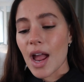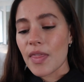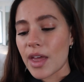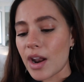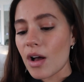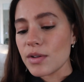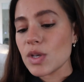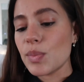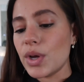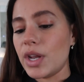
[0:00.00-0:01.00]
And then I
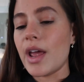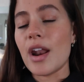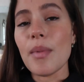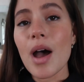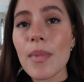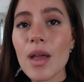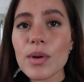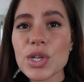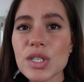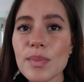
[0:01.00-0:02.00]
also put in edamame,
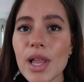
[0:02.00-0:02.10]
which is a